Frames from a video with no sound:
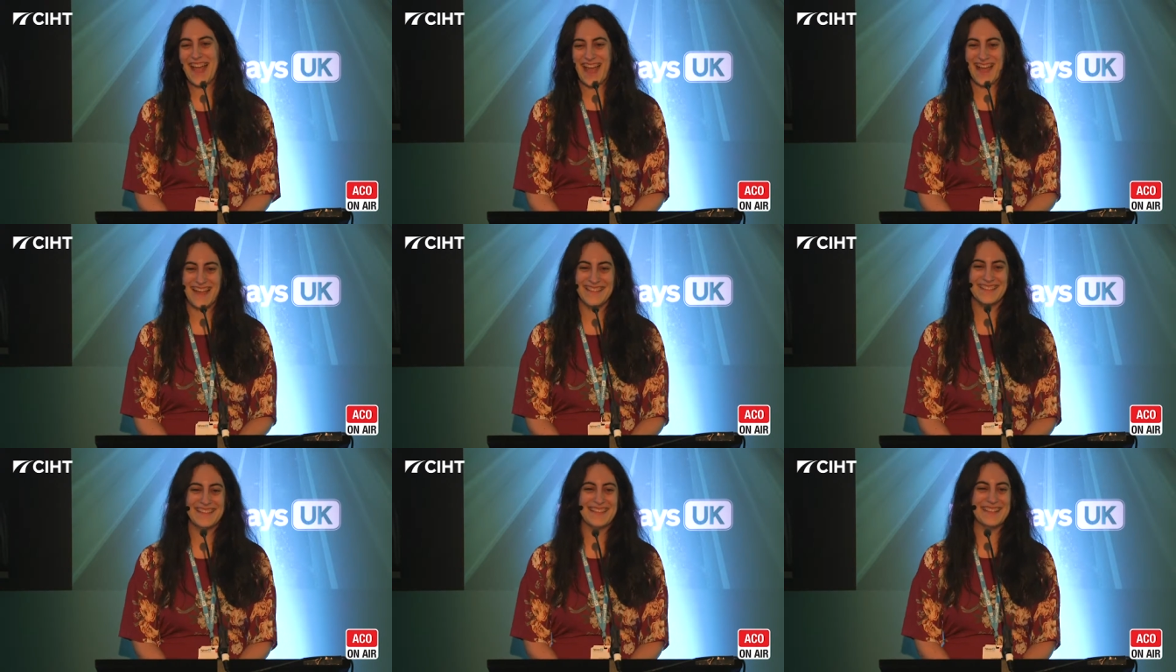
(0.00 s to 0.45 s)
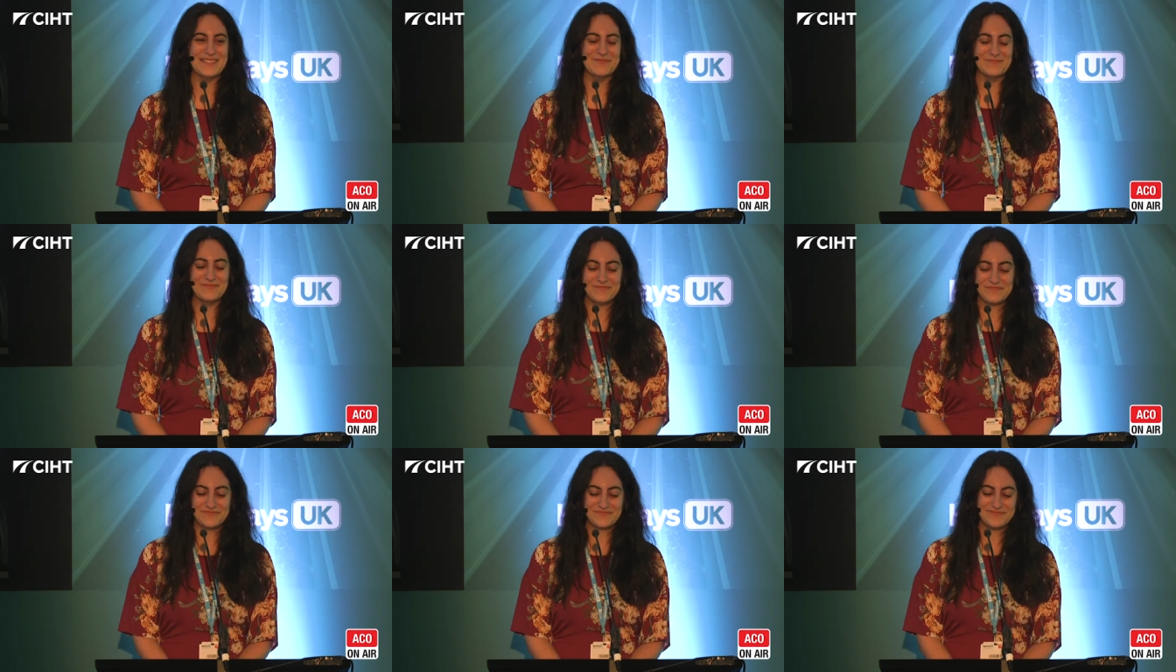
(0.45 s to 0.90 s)
and
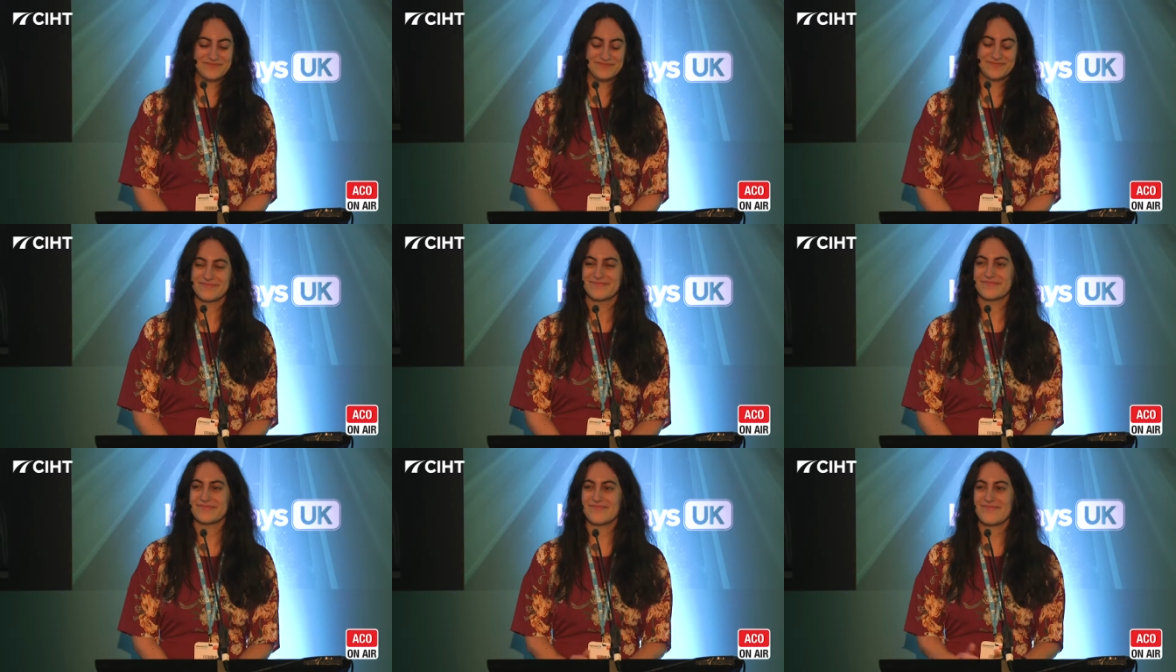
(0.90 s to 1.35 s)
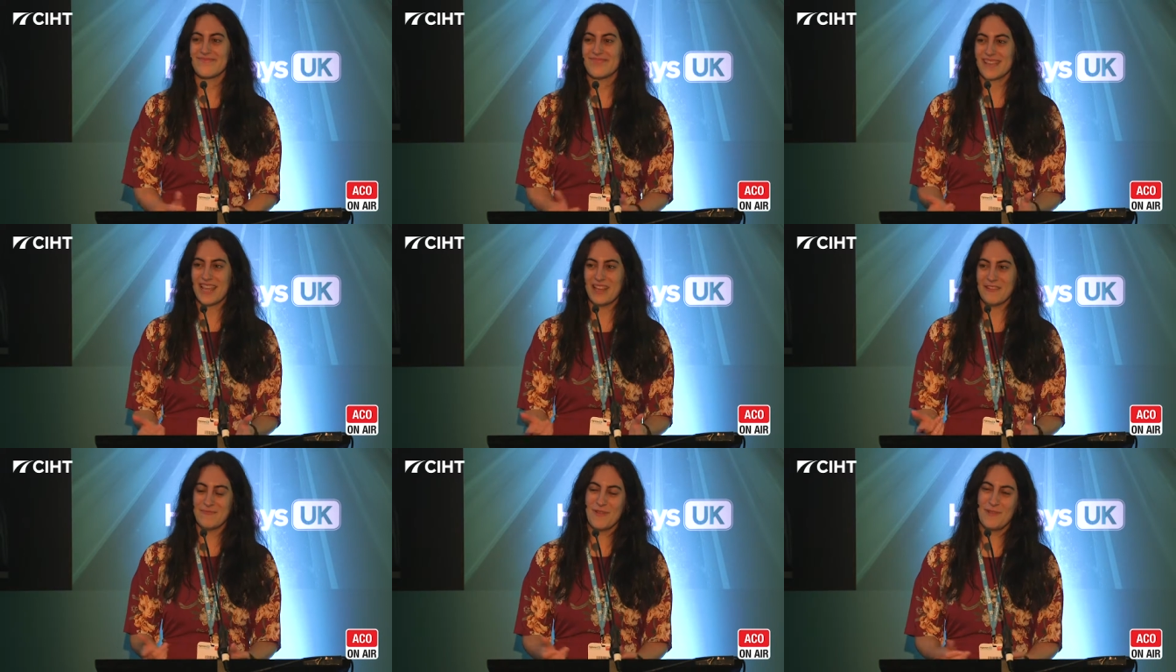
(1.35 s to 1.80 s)

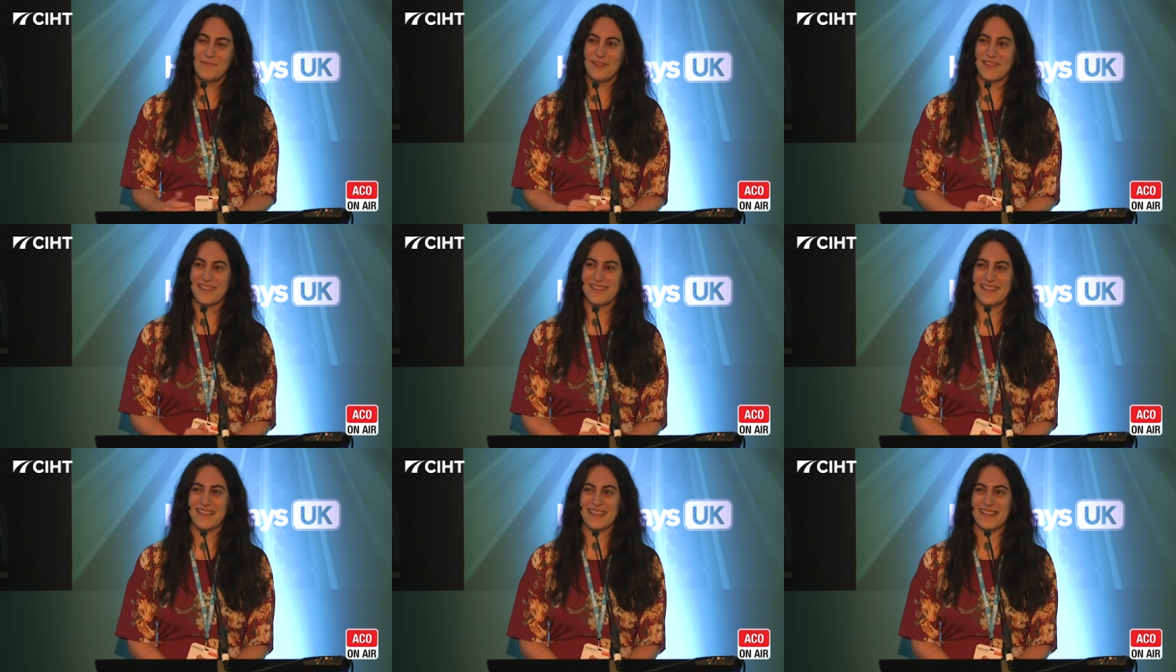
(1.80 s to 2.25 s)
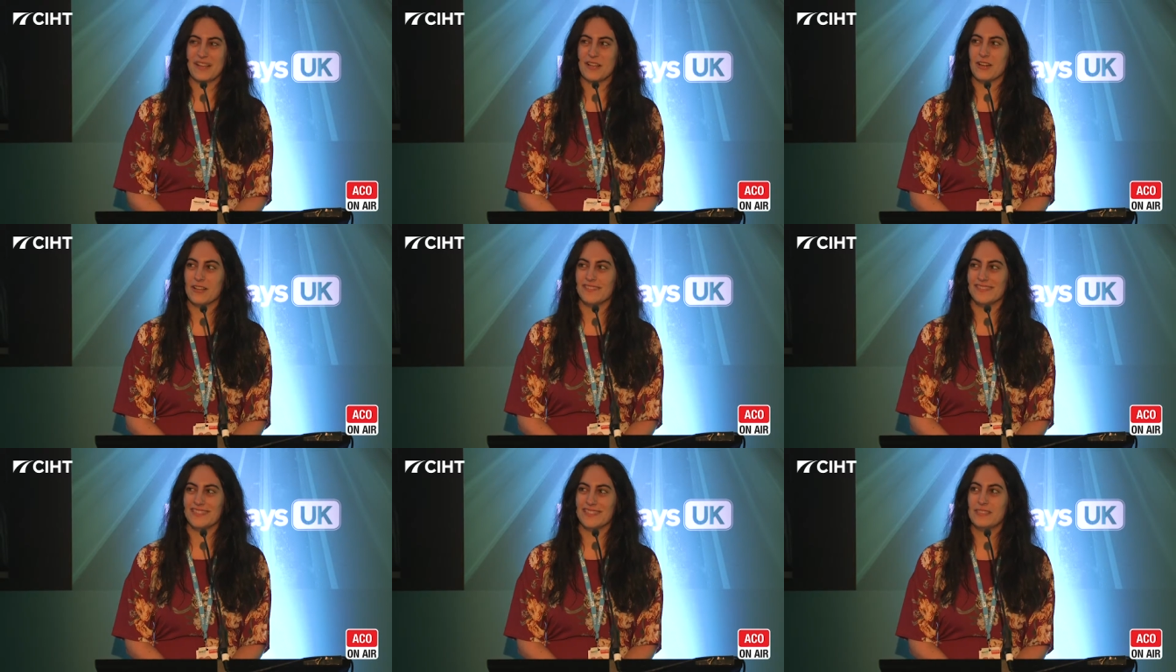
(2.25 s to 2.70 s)
I remember thinking,
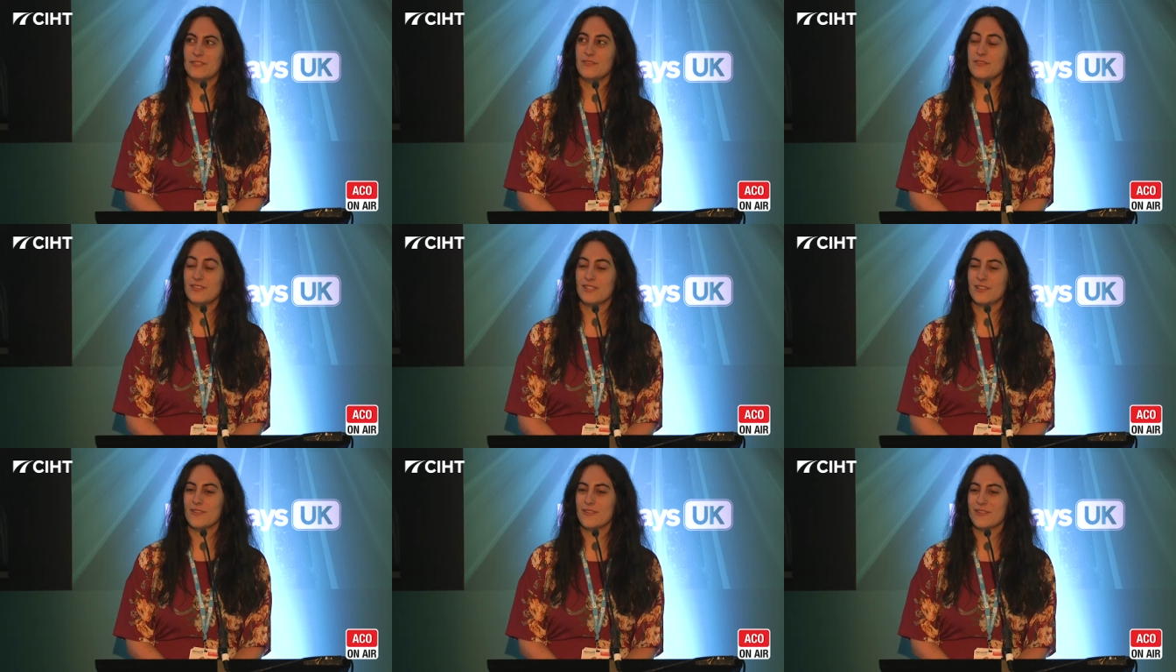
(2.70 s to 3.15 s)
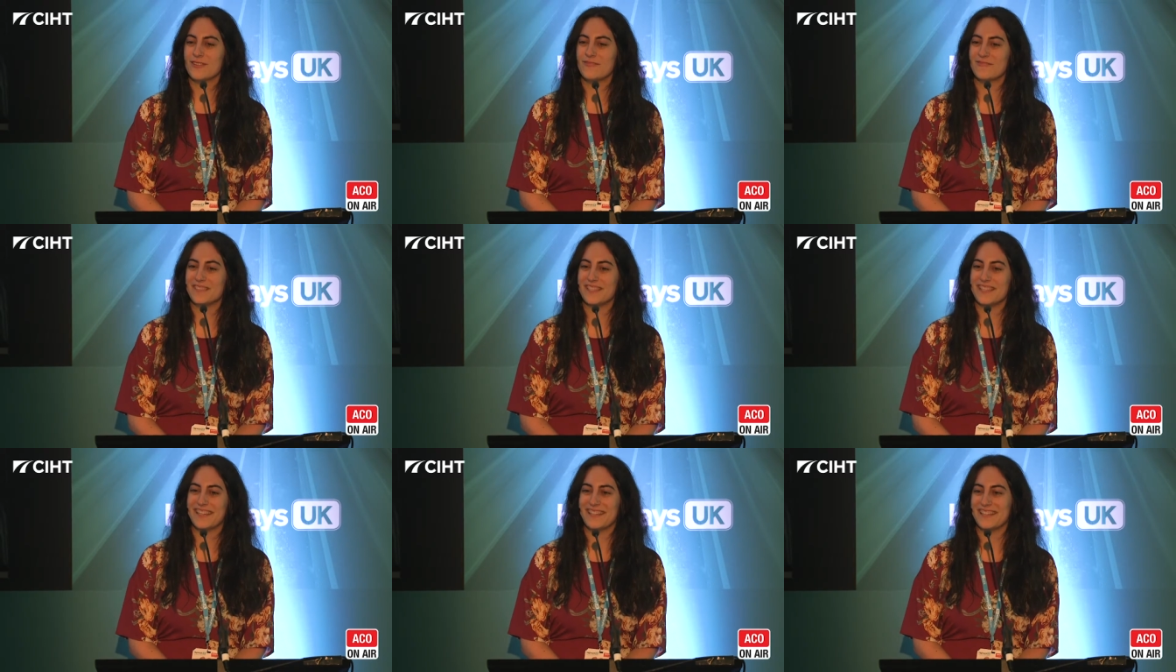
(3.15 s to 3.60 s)
God, this looks so
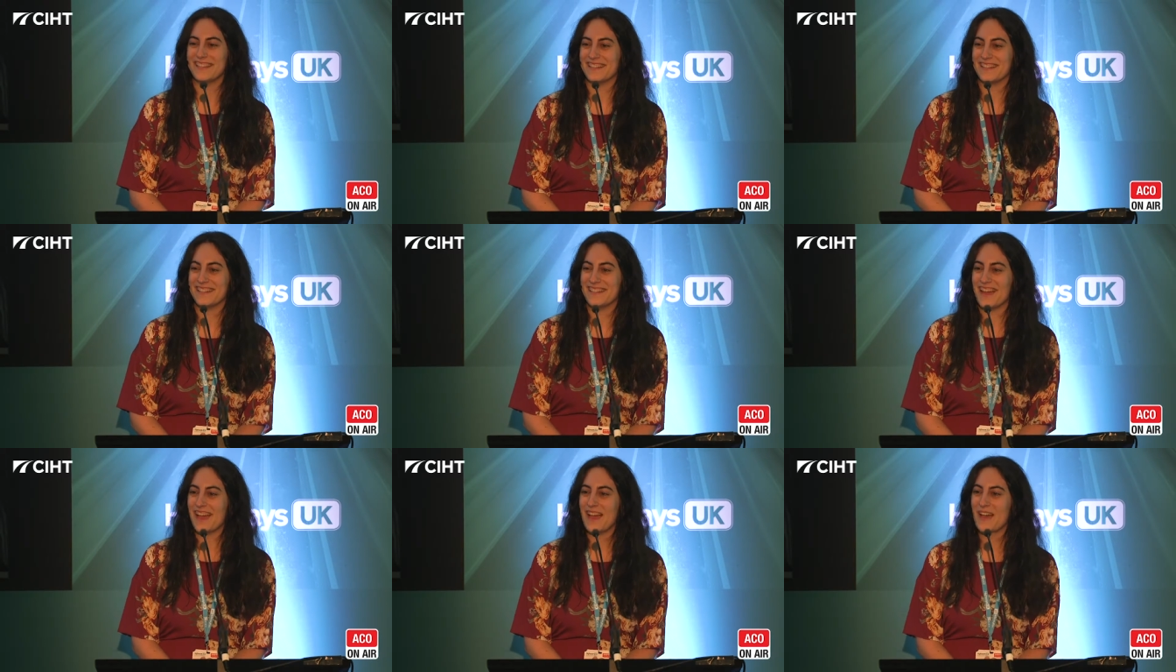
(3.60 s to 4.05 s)
complicated.